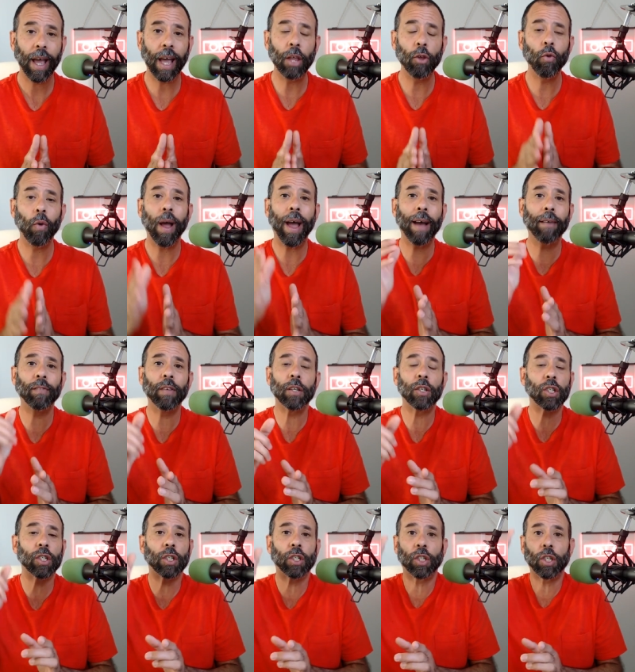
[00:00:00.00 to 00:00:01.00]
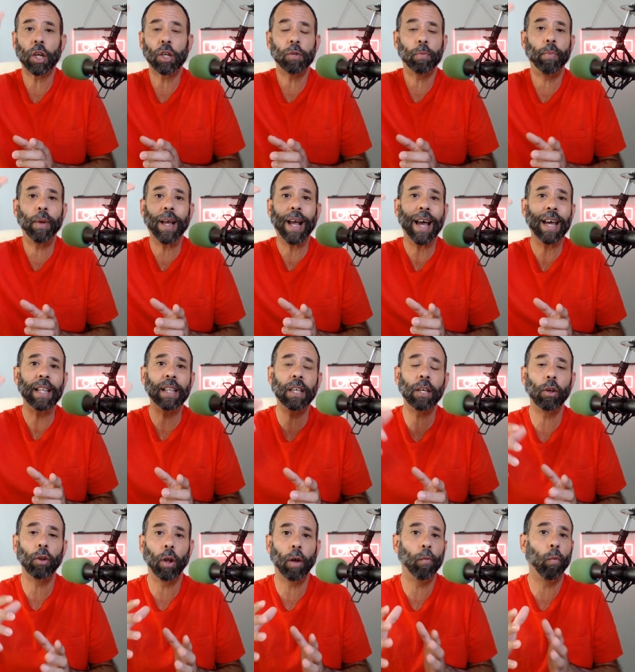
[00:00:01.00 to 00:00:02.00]
And you have this such big
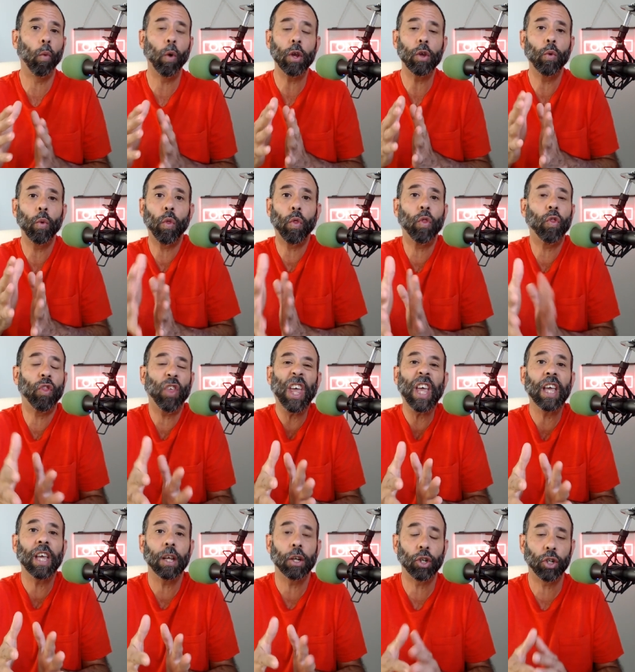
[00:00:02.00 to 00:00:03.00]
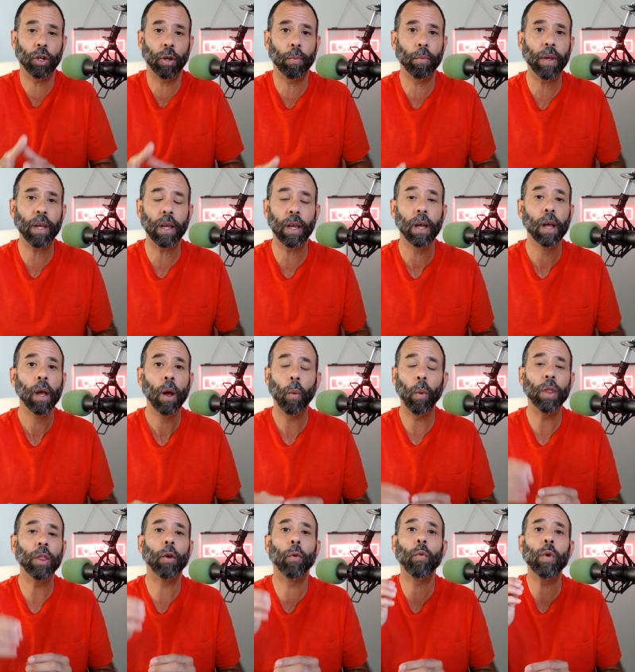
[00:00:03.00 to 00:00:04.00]
ideal of what you think it should be
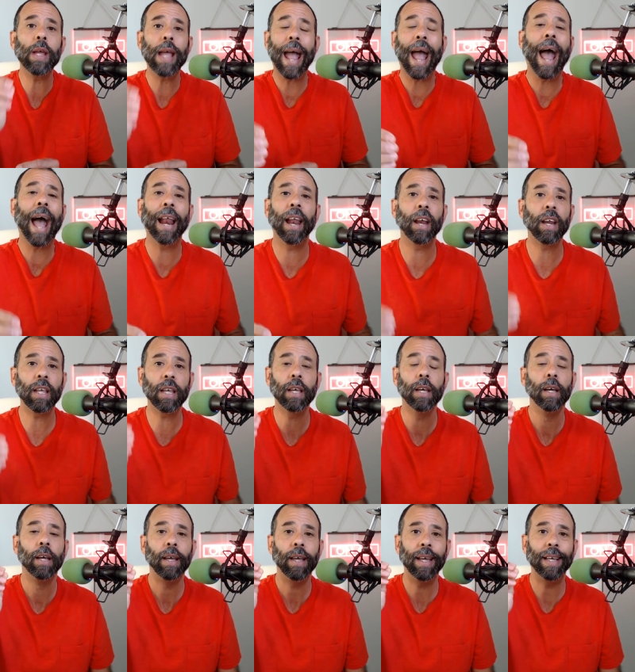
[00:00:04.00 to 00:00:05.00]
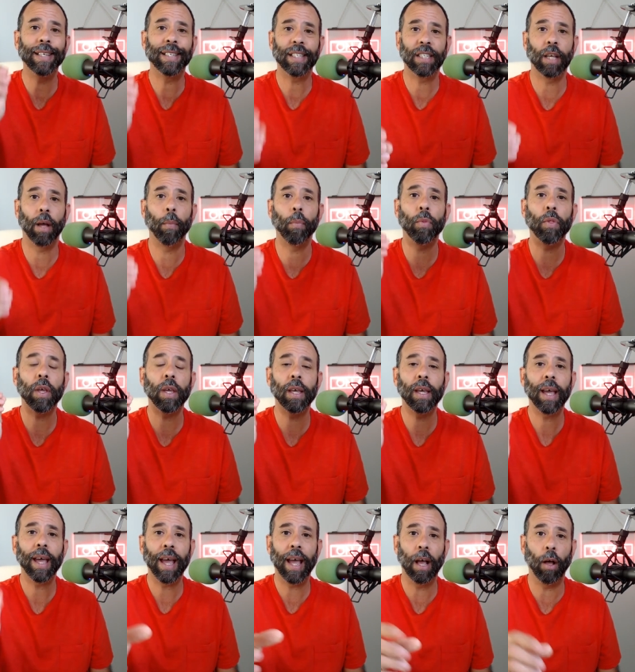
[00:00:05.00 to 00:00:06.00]
when the reality is
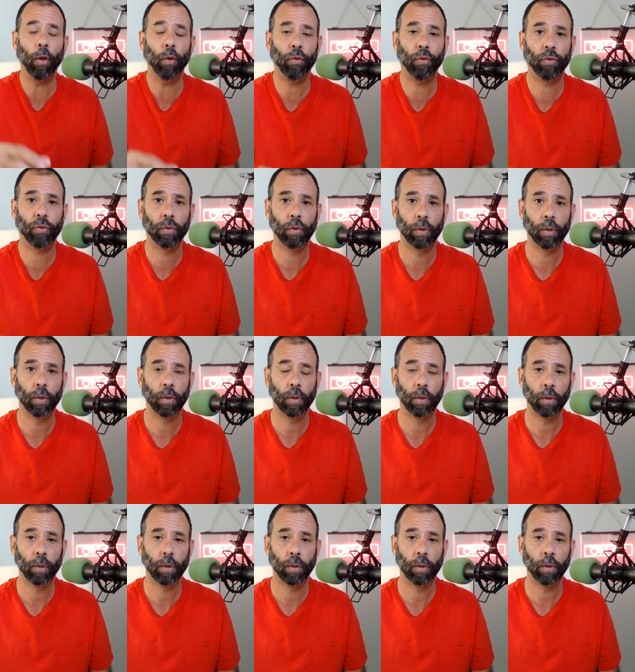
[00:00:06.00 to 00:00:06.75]
something else.